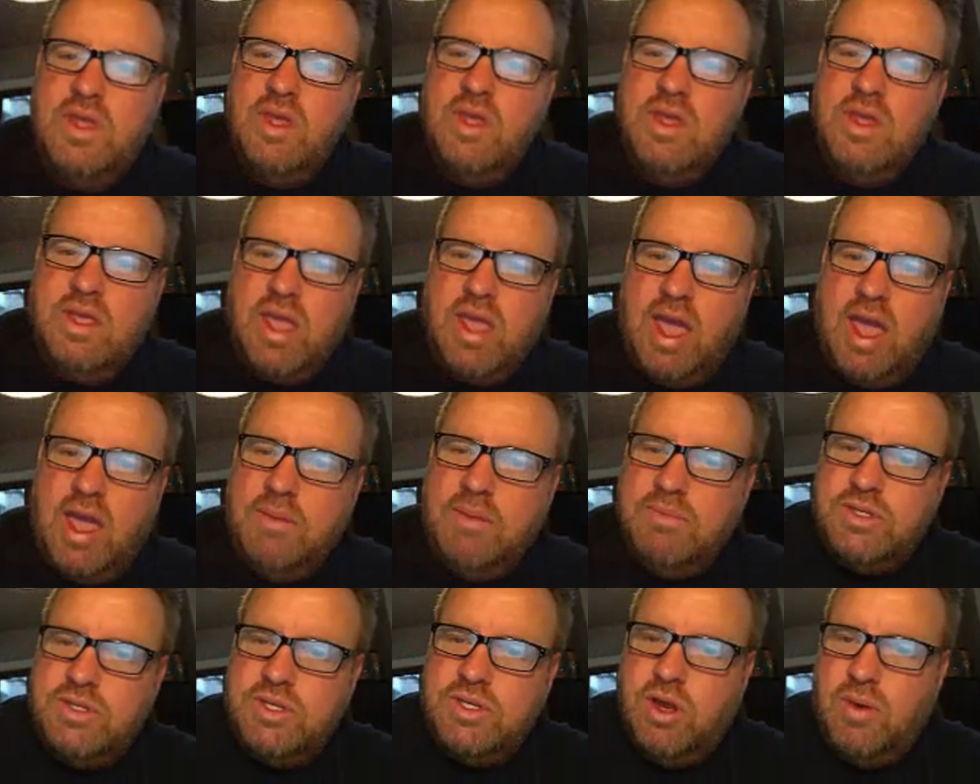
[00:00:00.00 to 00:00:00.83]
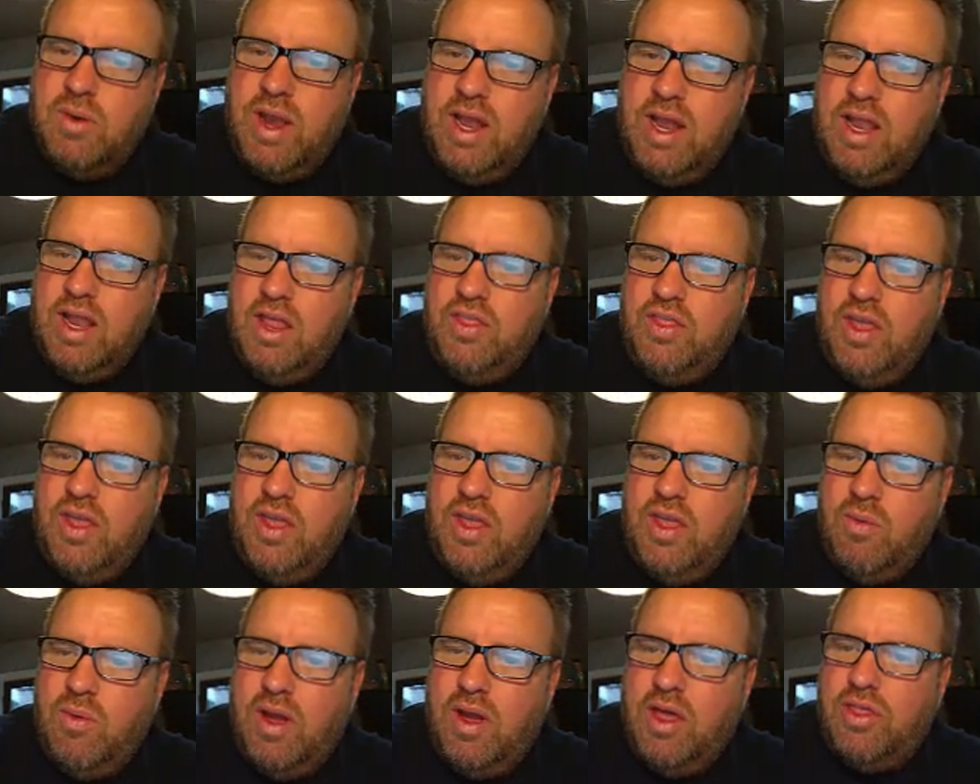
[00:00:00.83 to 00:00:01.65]
Okay, so anything
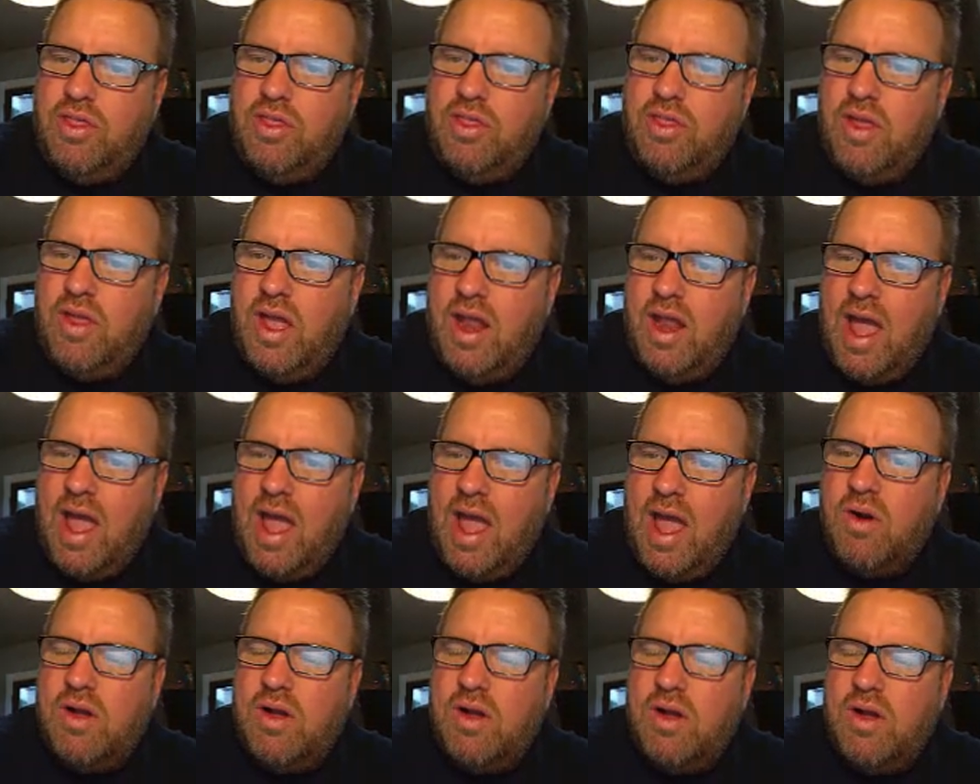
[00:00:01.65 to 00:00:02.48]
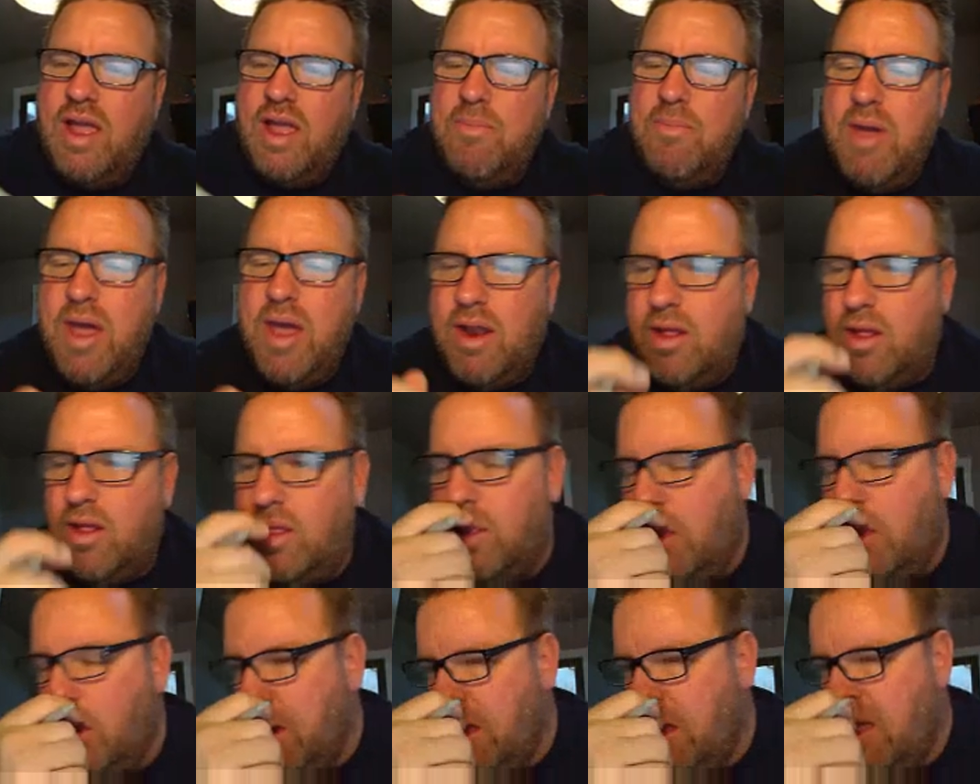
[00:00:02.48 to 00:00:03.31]
with an alkali
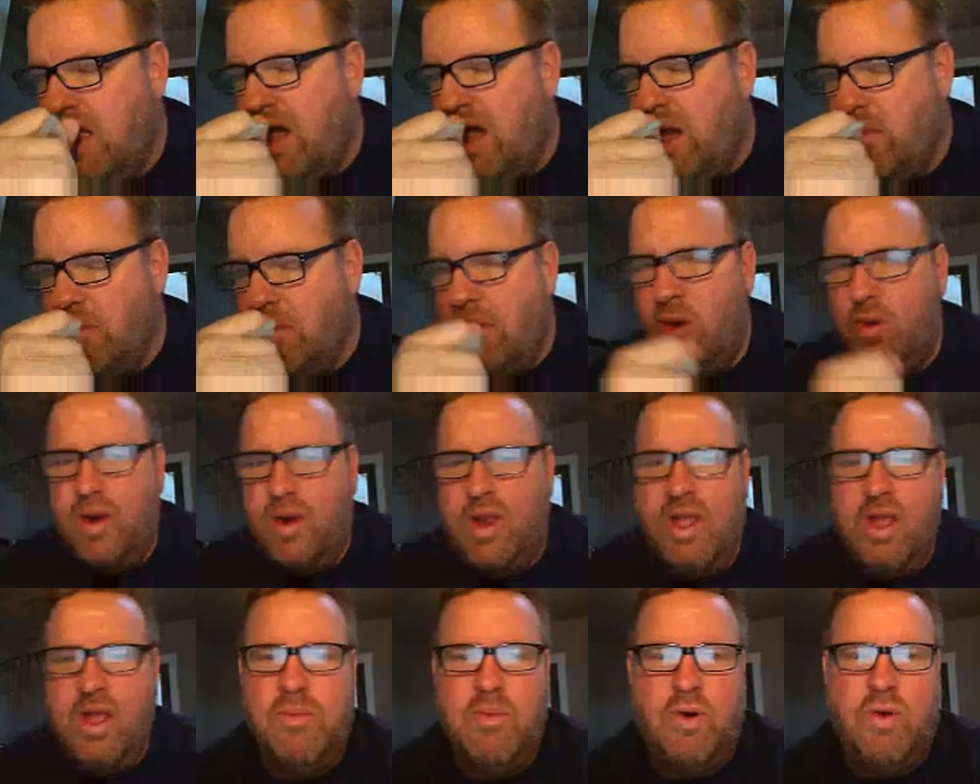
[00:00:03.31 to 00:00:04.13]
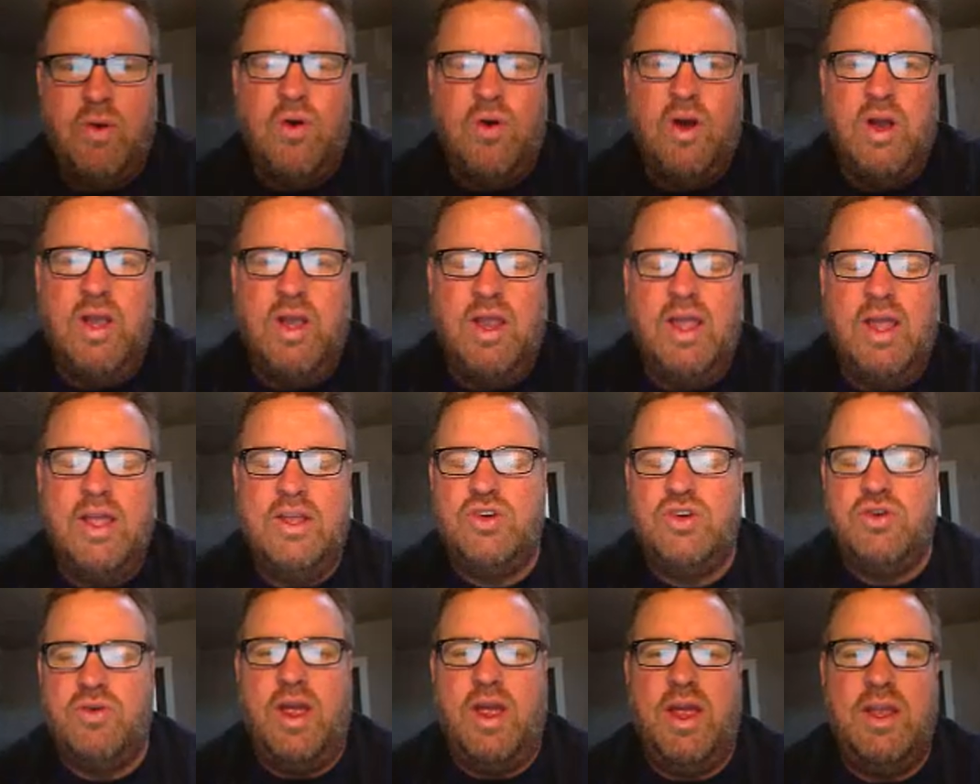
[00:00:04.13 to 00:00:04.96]
metal, ammonium, or a
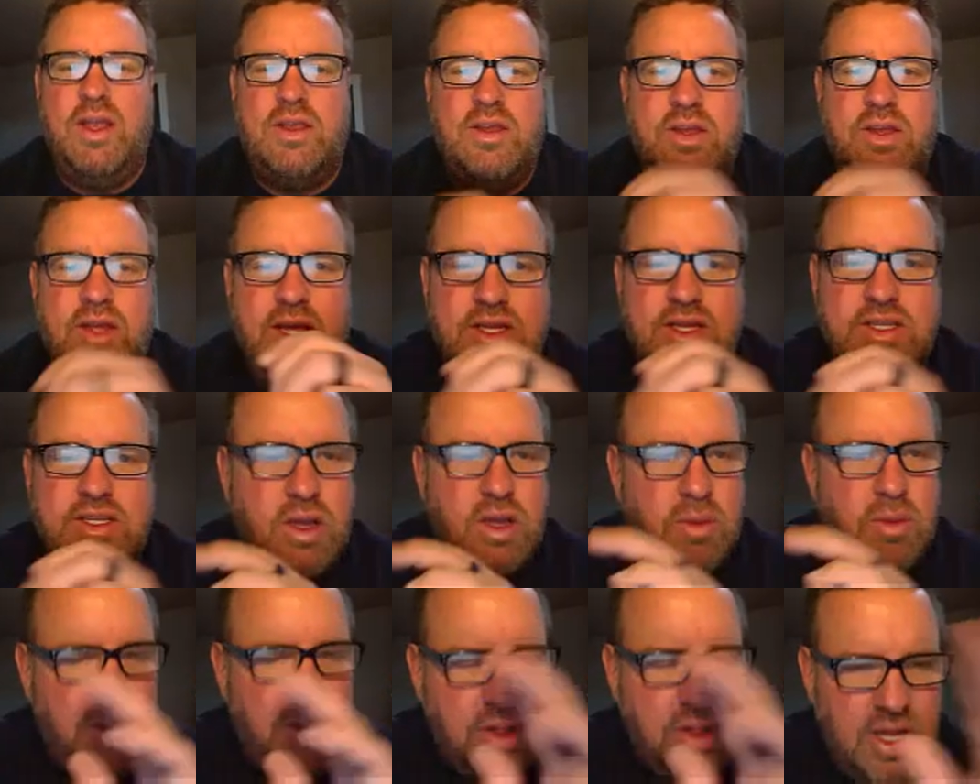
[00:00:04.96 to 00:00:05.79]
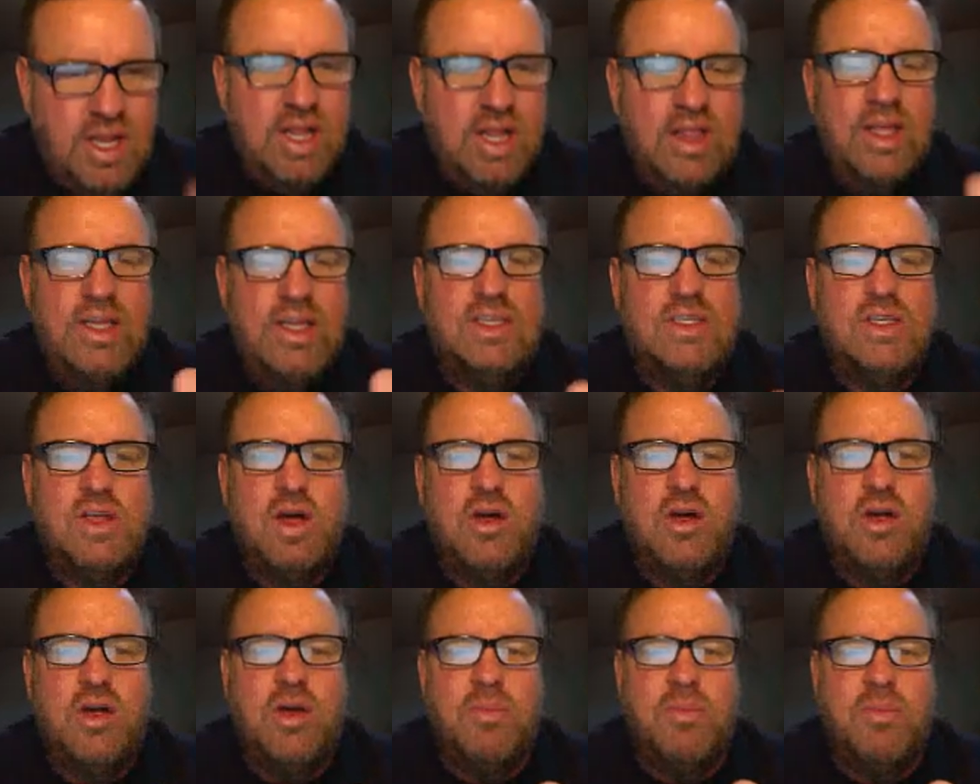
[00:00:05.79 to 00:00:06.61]
nitrate is completely
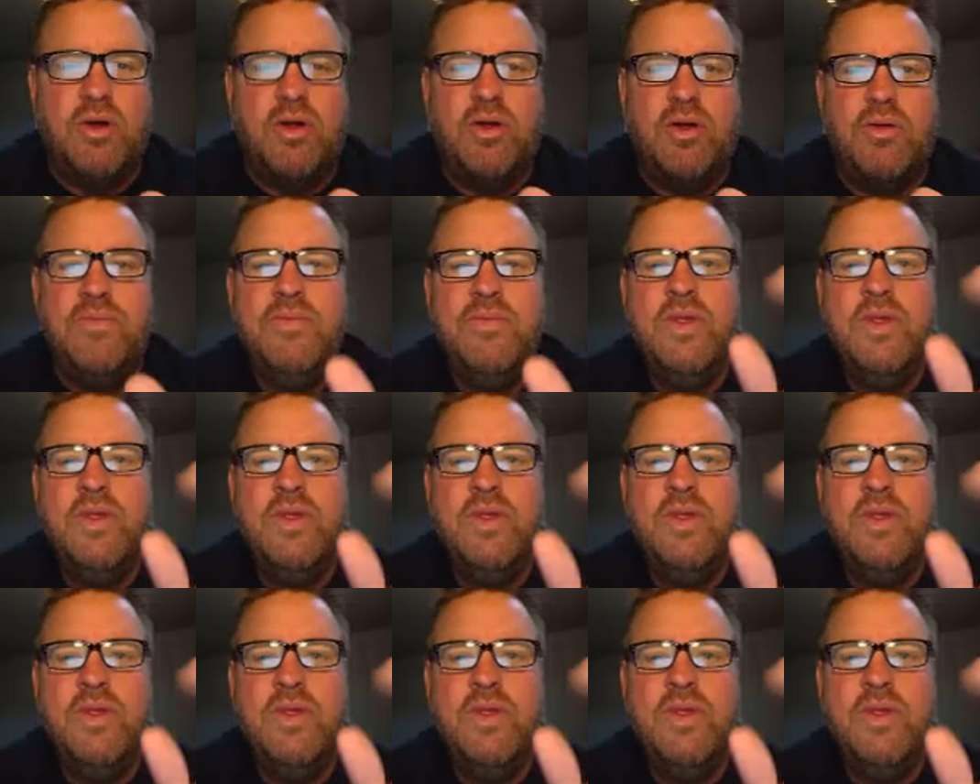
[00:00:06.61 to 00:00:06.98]
soluble.